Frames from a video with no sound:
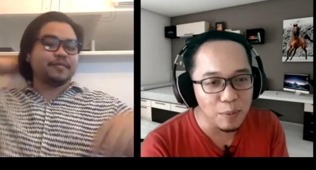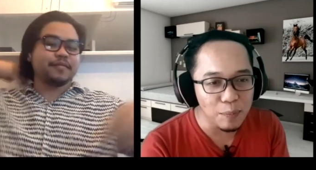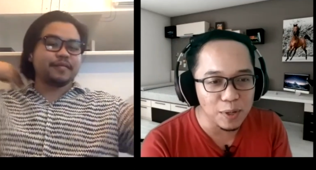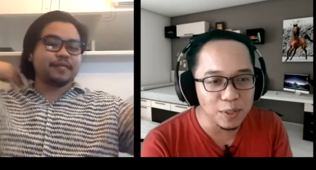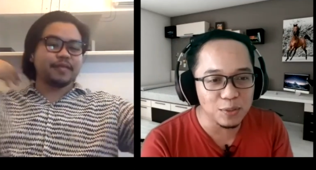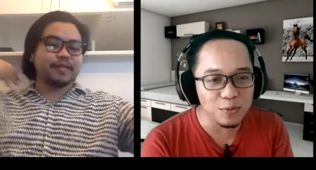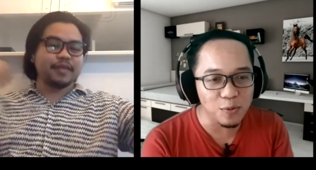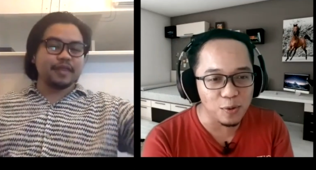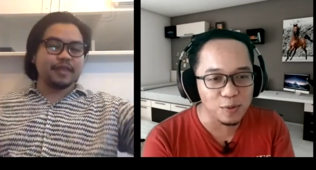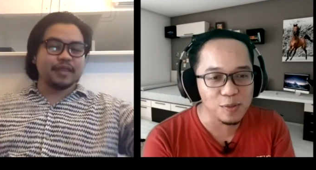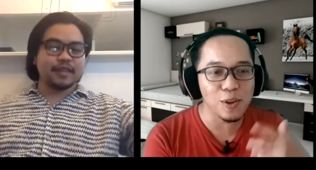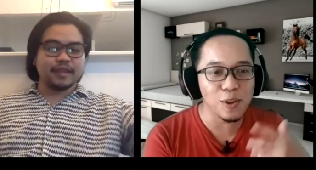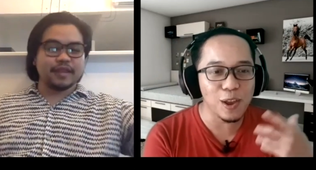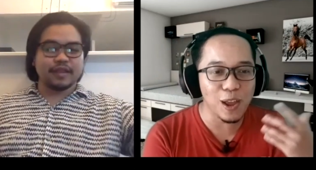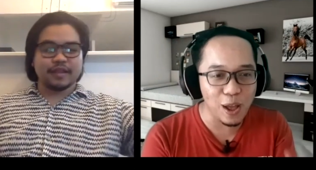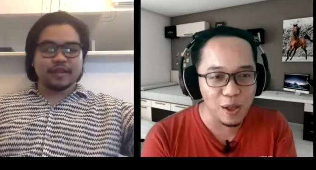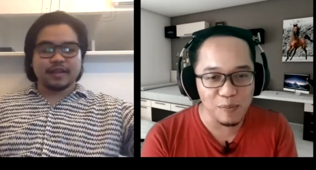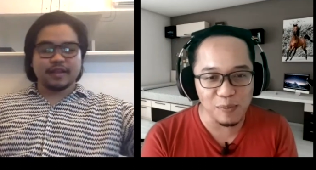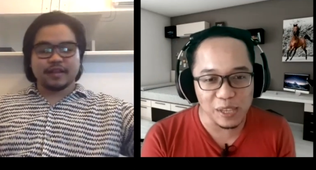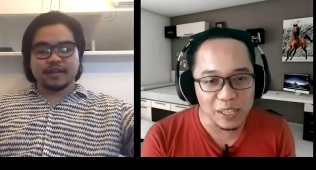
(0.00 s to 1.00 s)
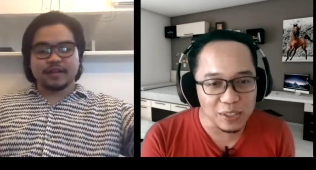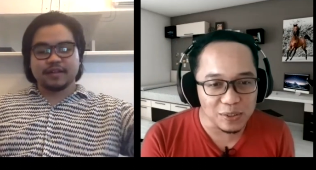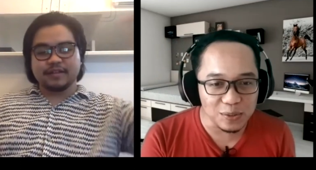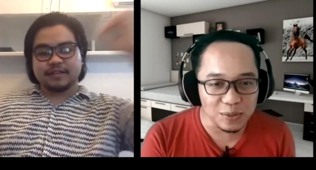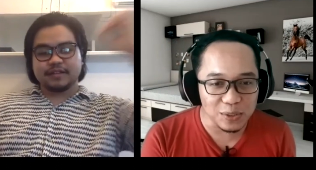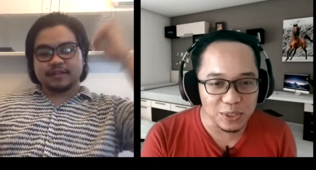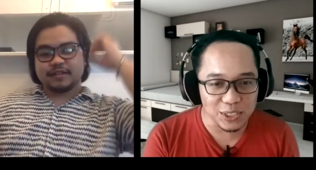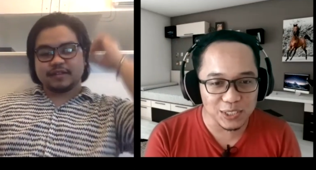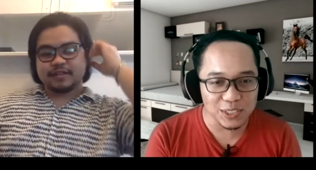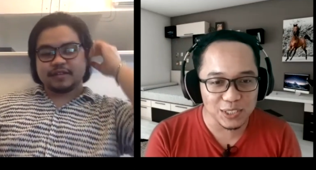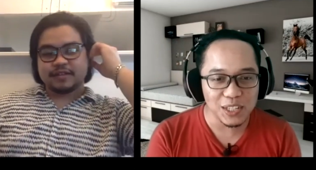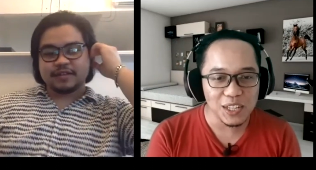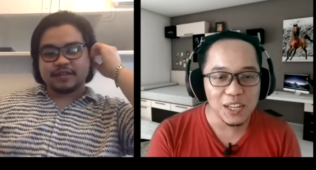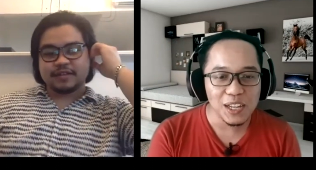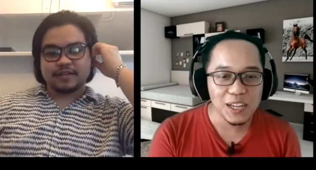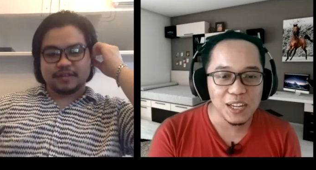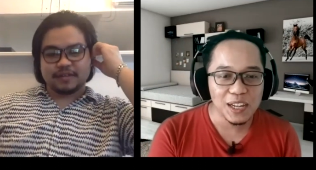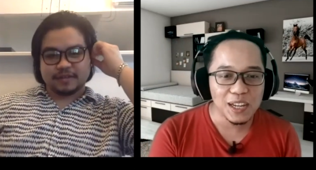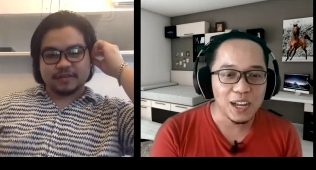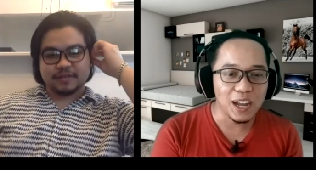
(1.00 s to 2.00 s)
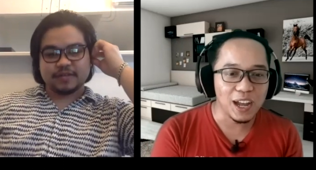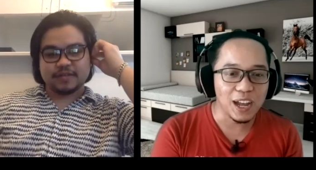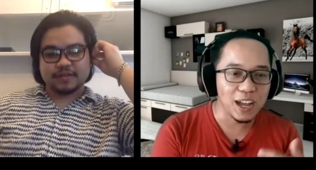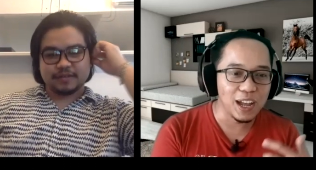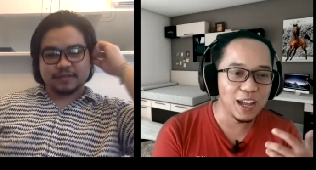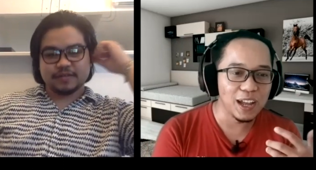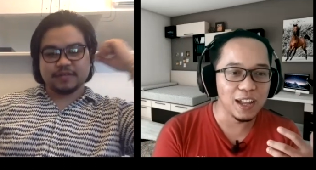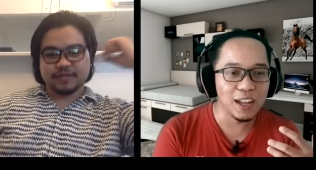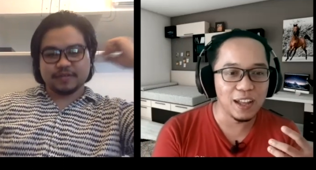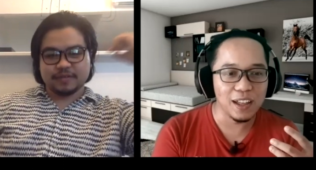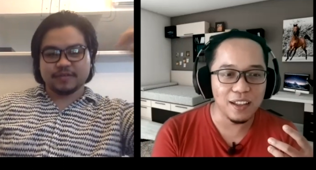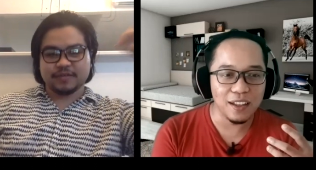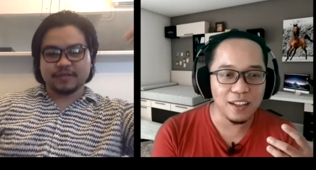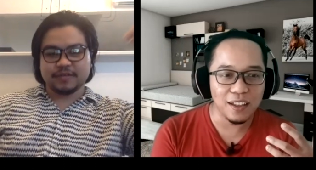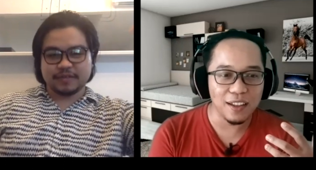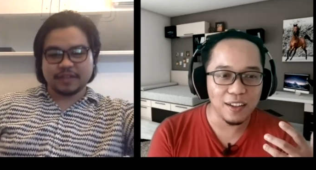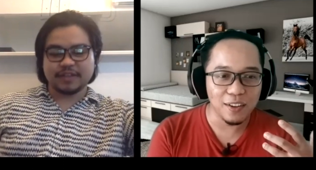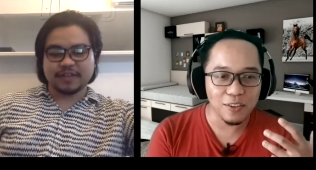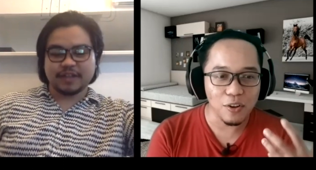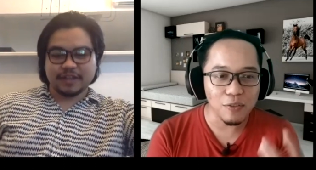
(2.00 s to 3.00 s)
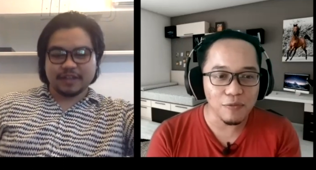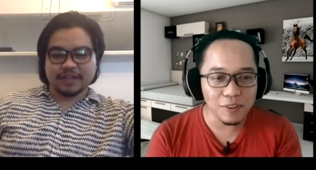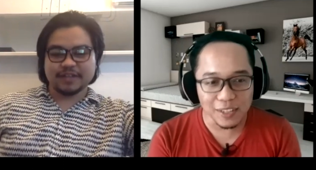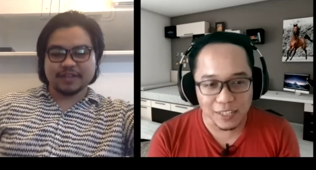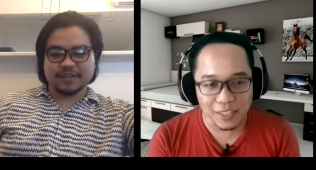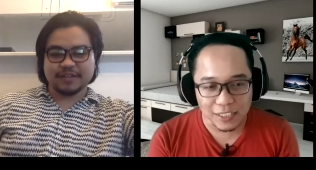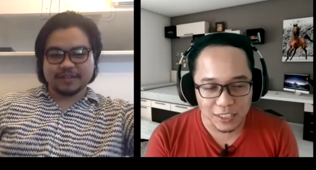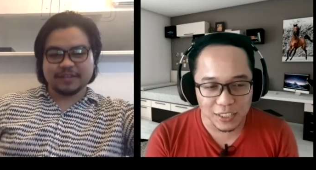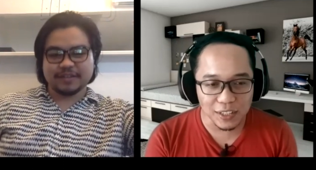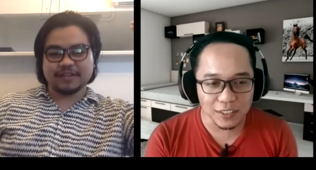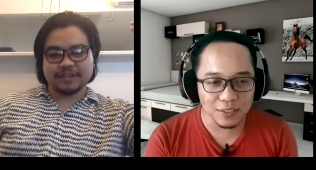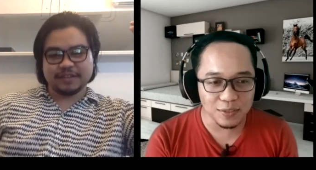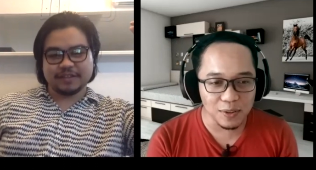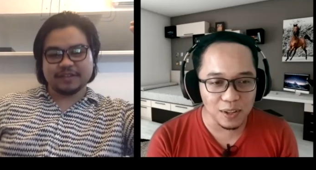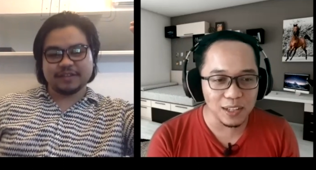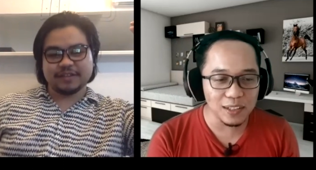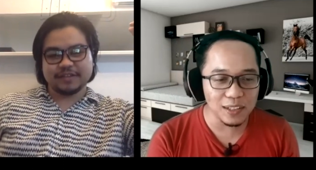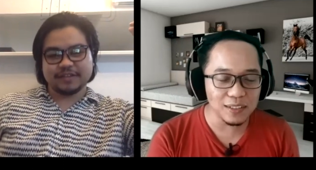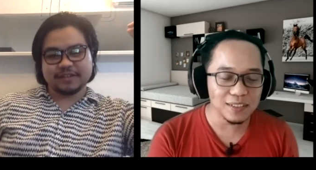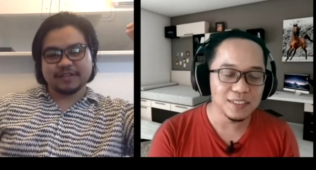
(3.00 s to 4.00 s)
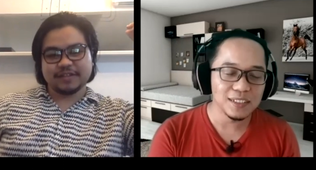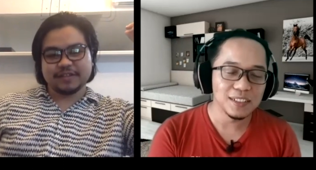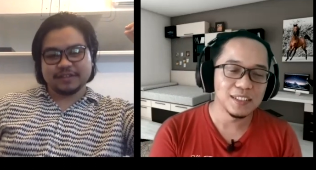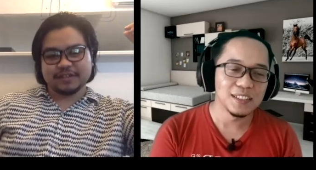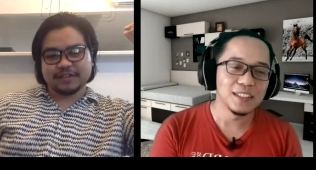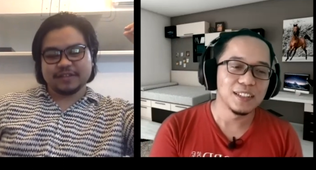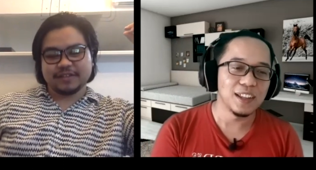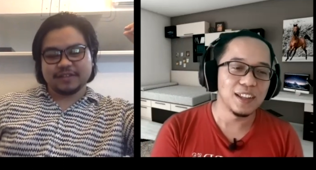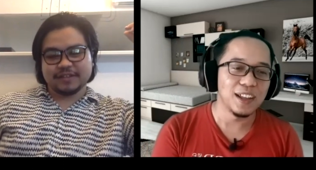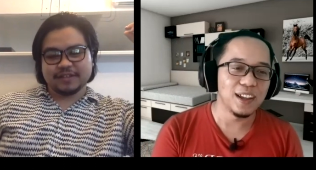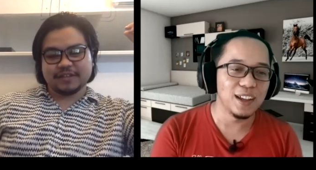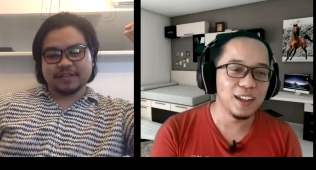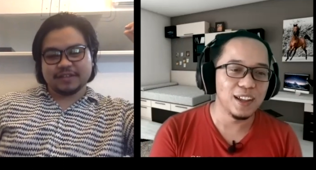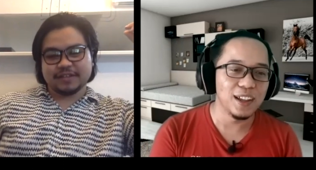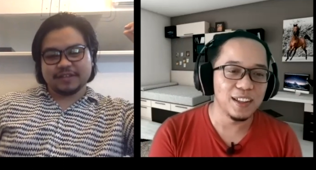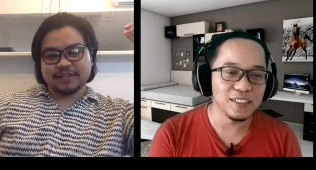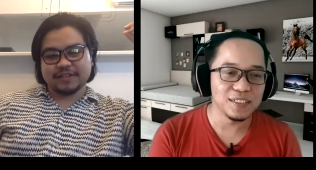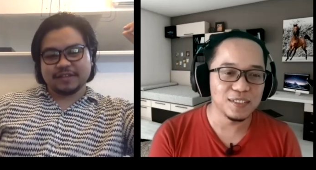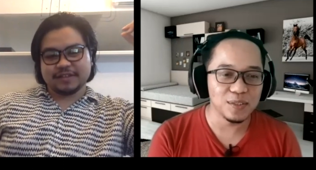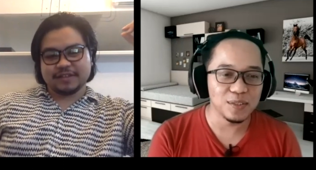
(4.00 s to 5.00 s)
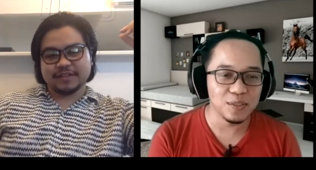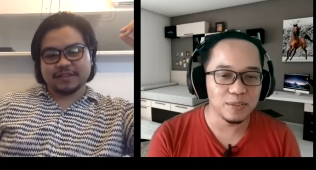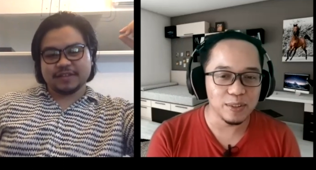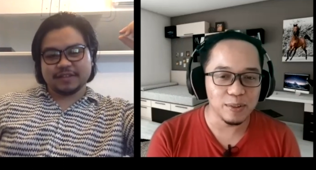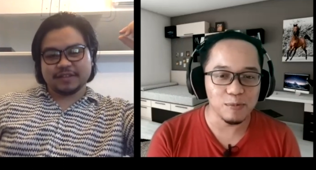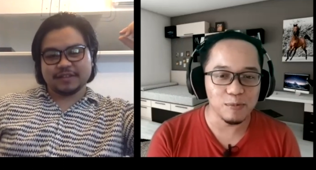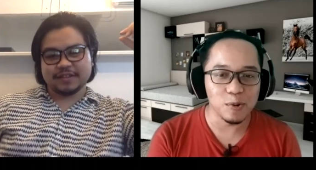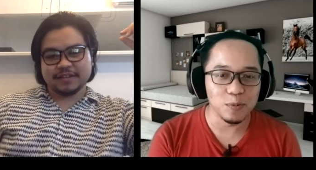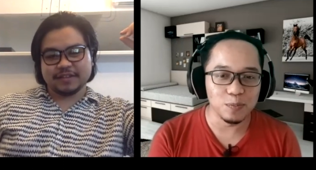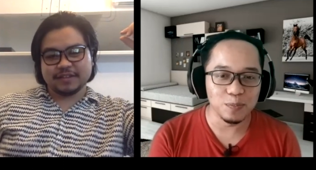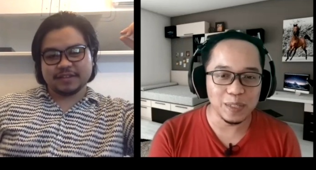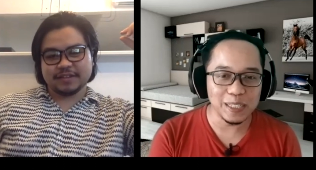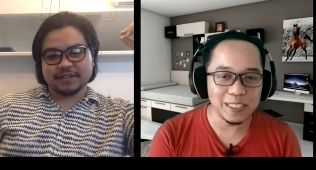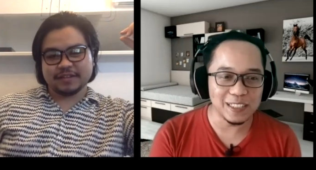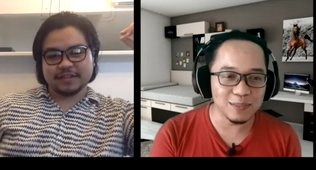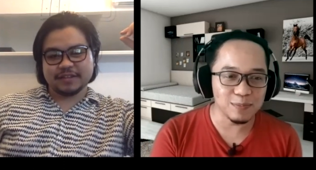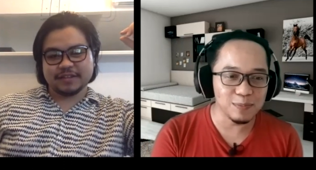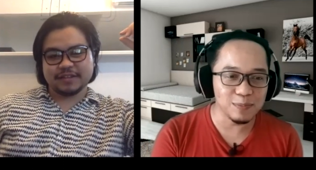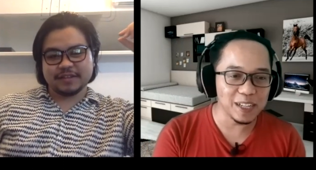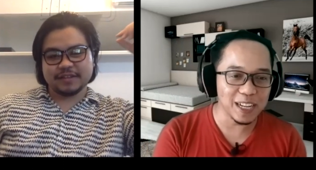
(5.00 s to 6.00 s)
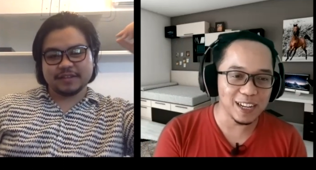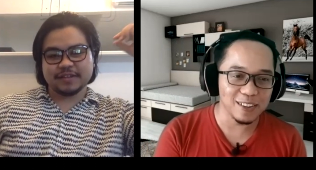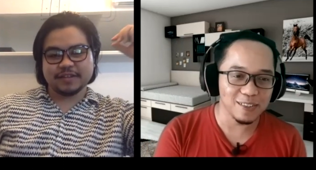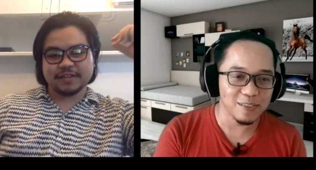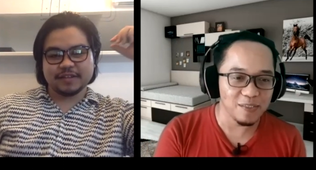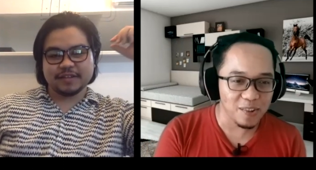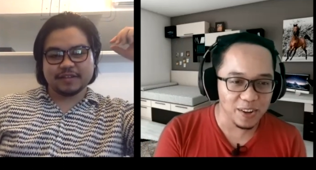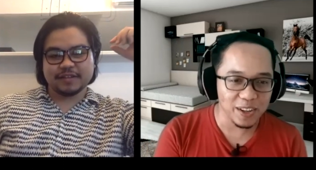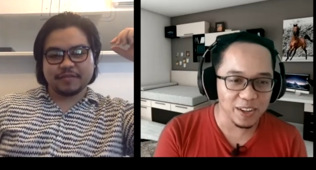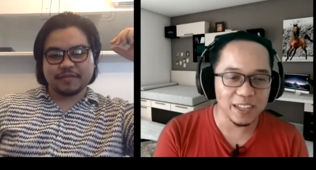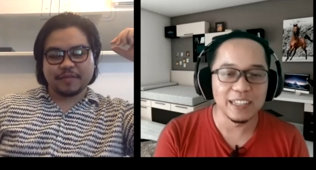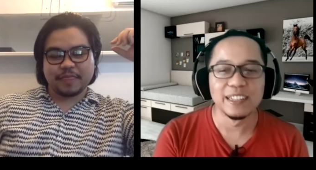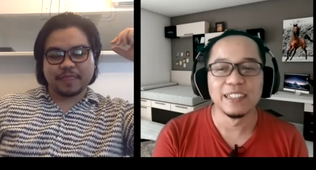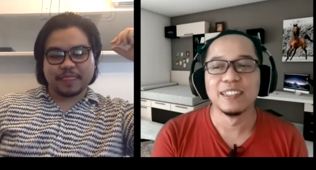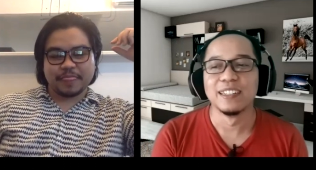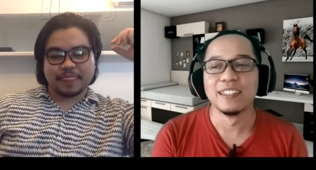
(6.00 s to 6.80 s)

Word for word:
Speaker 1: member to also come into this uh, uh conversation as well uh, so it won't be just me and Leeroy